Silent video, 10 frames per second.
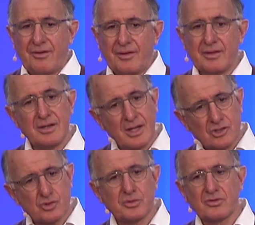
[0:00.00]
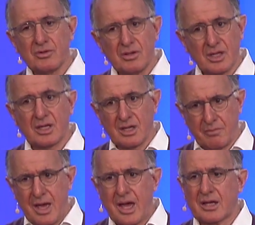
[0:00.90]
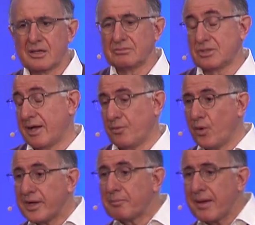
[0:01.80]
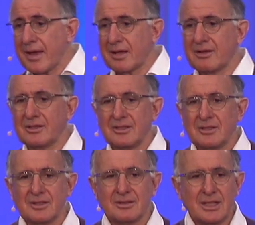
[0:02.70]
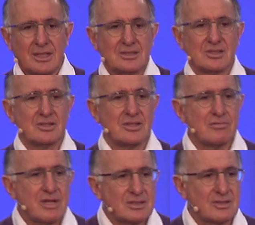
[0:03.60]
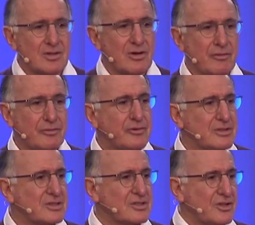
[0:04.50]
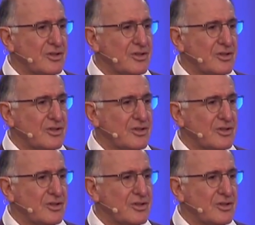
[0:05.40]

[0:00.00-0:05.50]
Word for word: and the nudge was, you know, go back. So I went back. I listened to the rest of the conference.